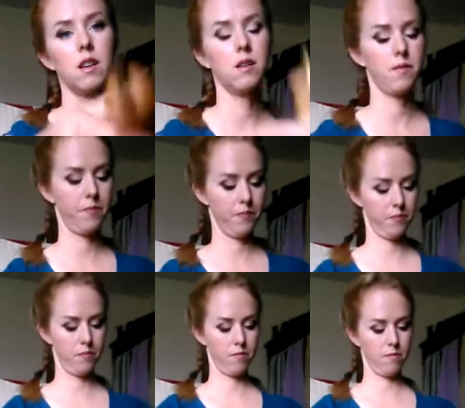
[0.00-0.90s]

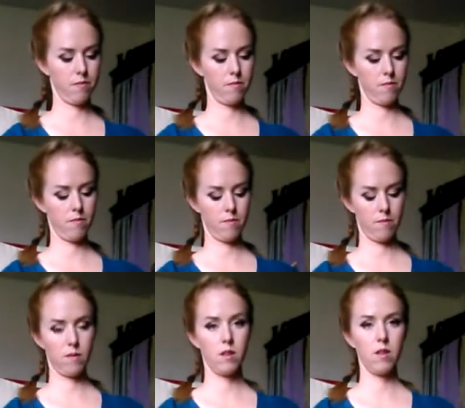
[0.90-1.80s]

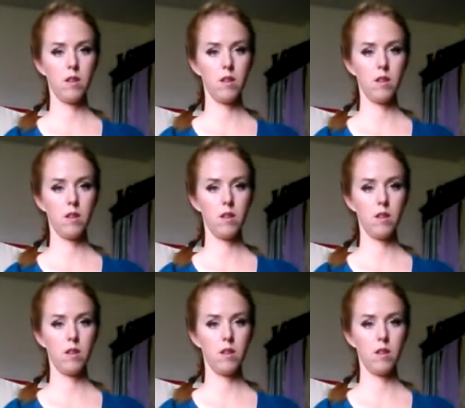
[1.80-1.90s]
(silence)